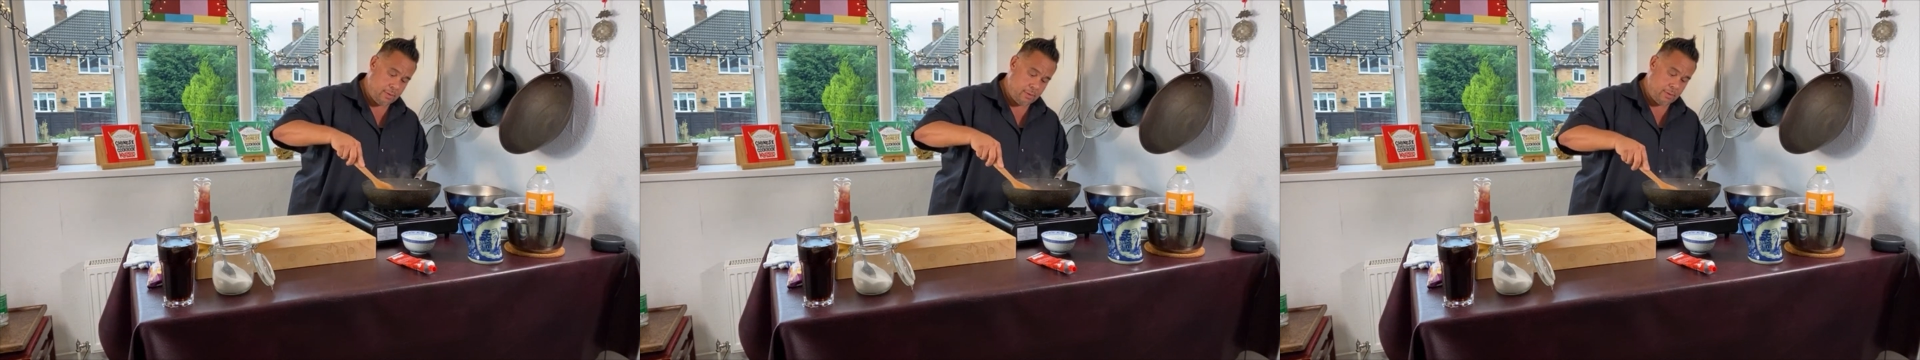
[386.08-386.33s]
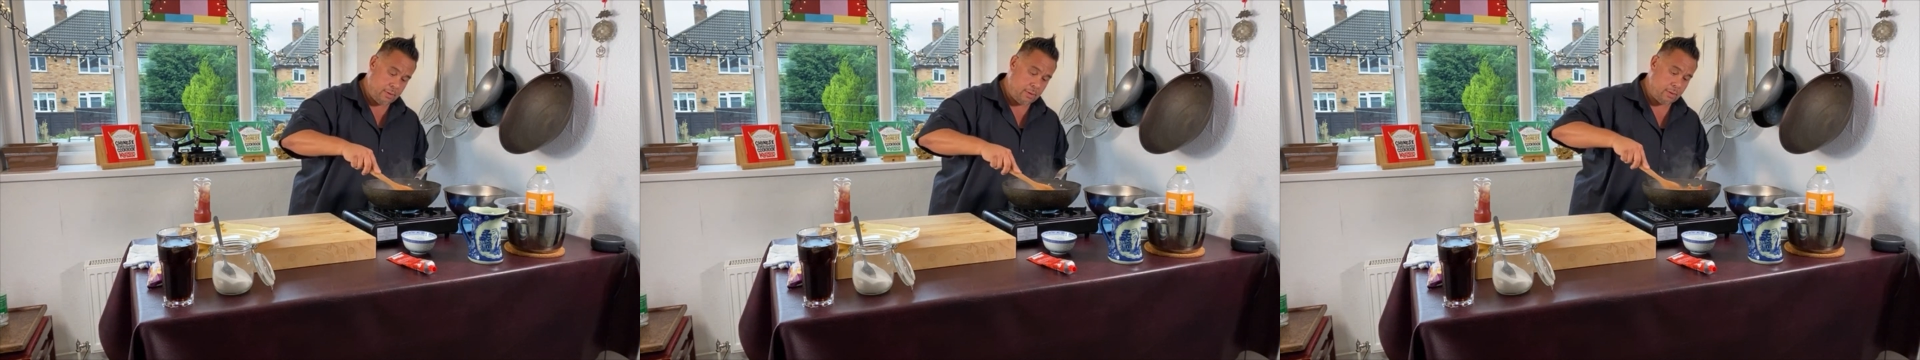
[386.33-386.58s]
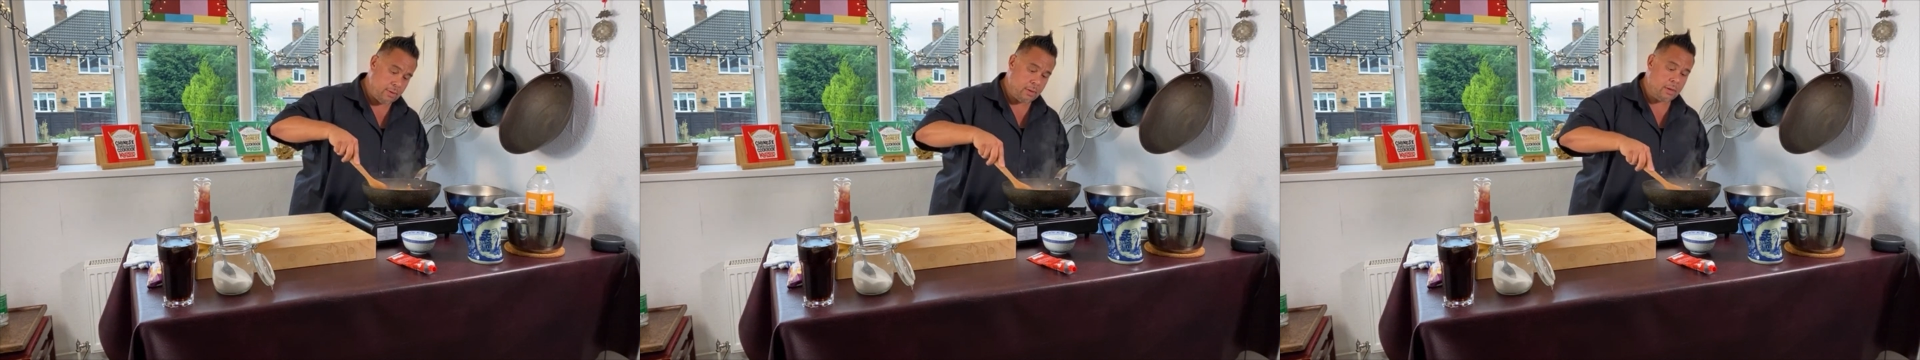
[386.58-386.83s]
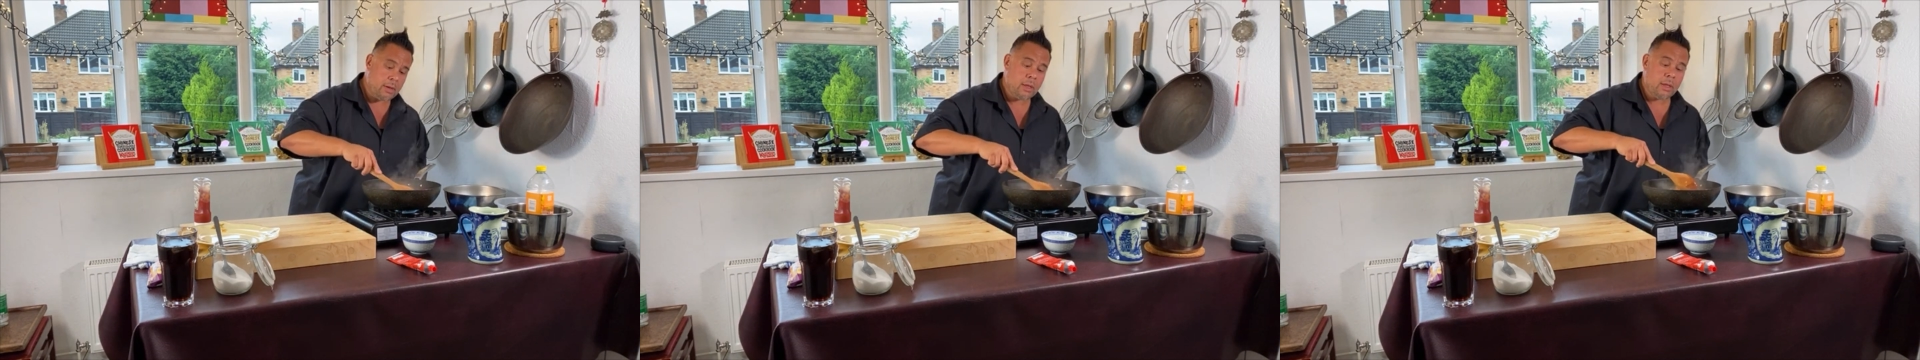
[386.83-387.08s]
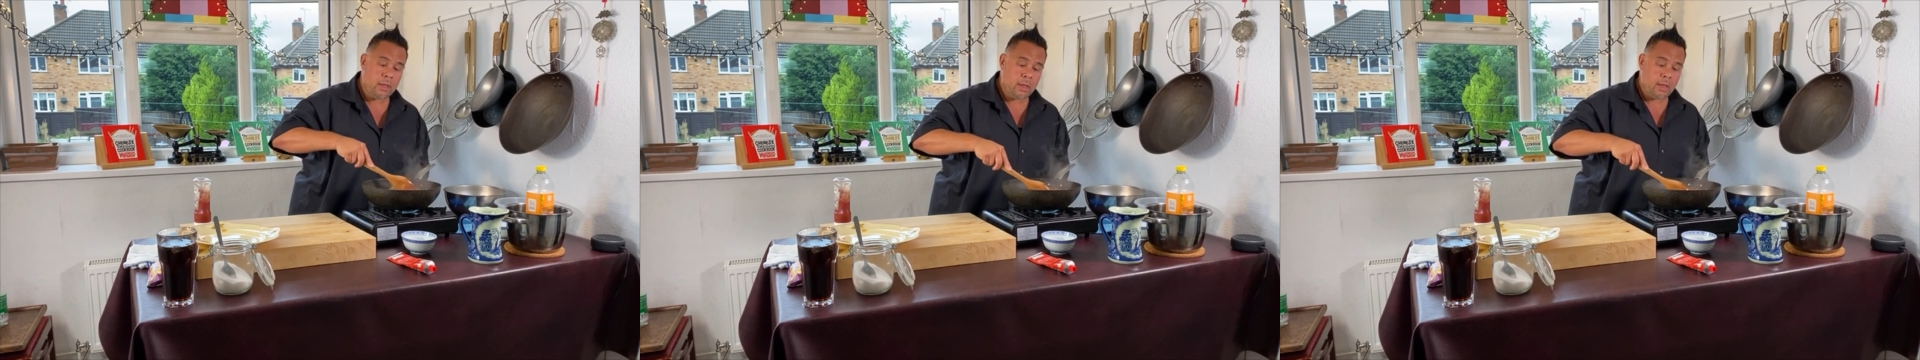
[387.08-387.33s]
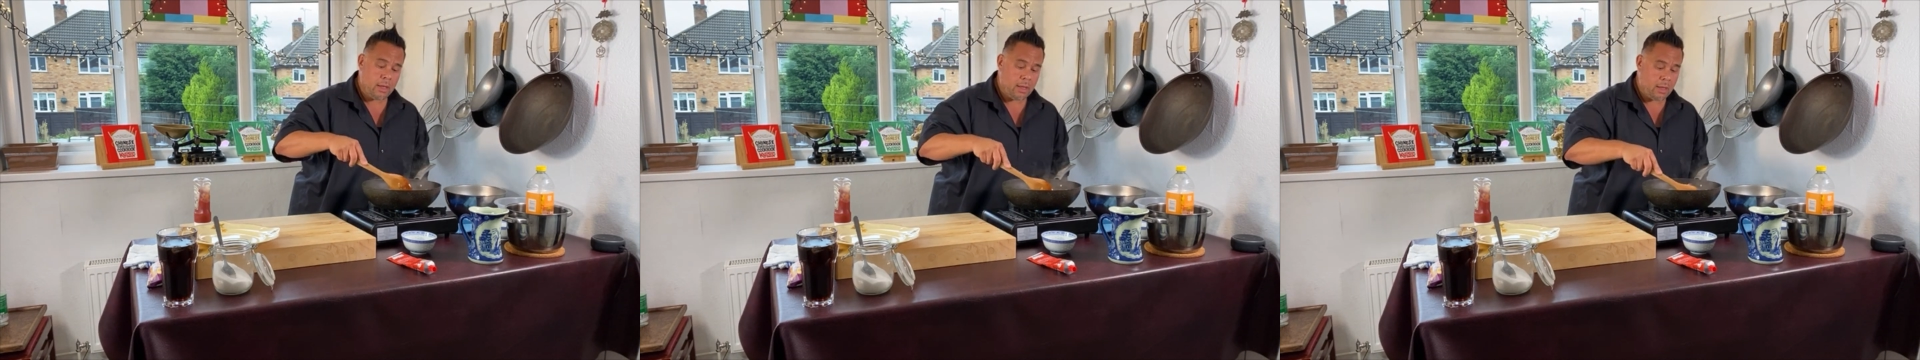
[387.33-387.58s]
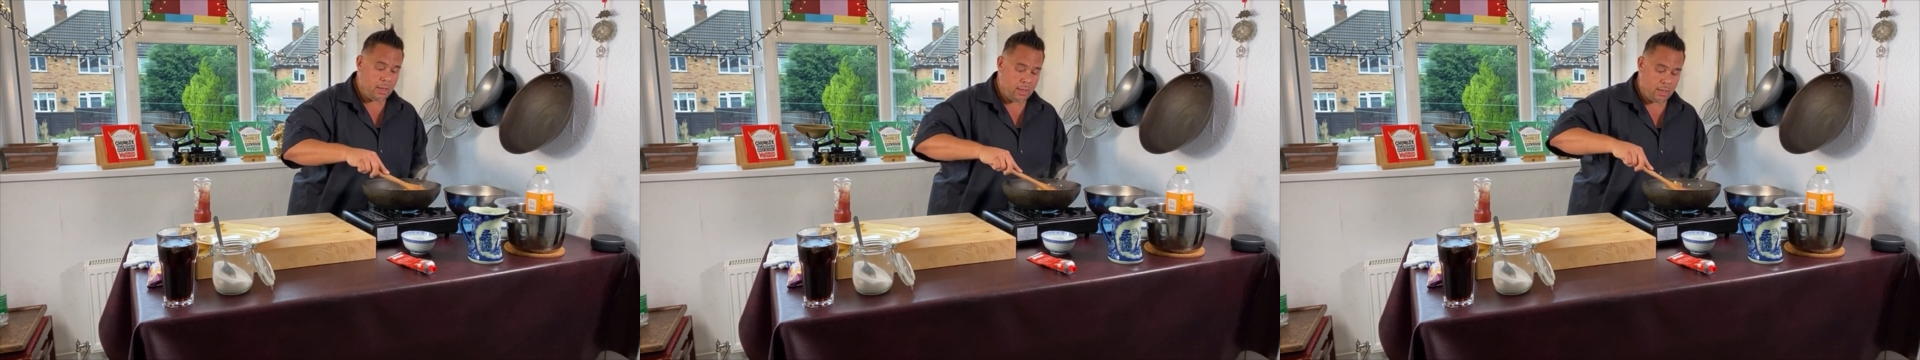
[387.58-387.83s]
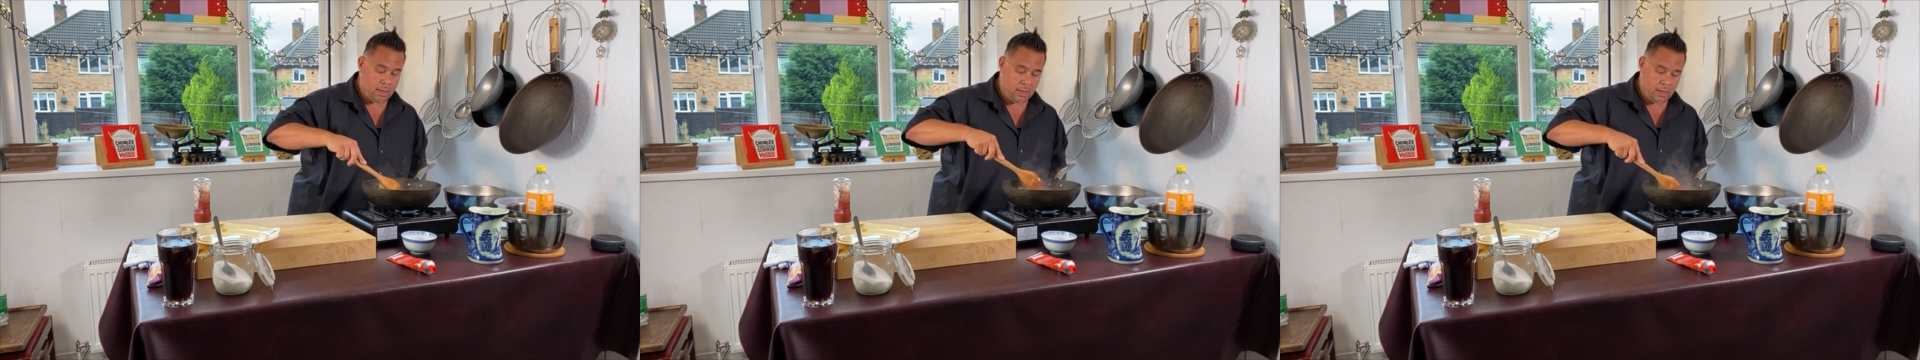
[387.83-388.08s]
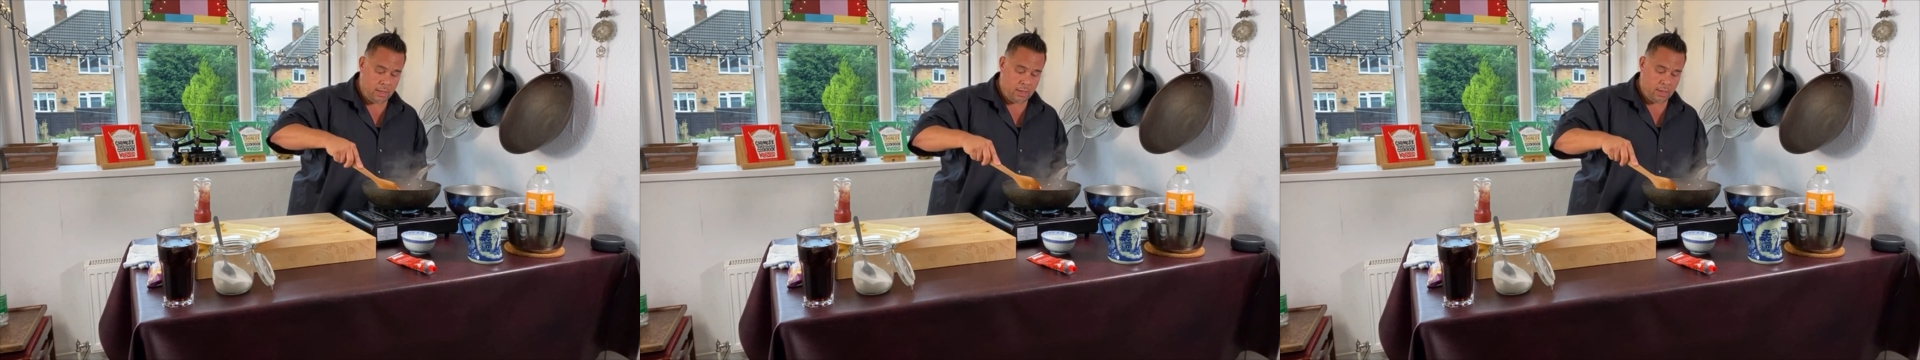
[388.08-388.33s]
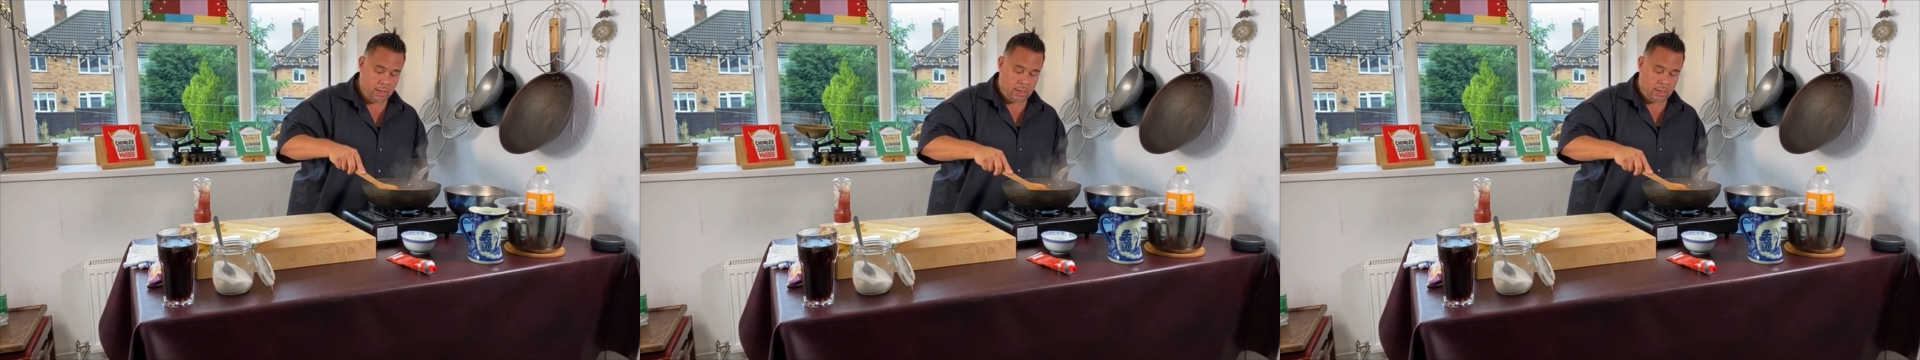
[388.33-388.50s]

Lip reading: Nobody speaks.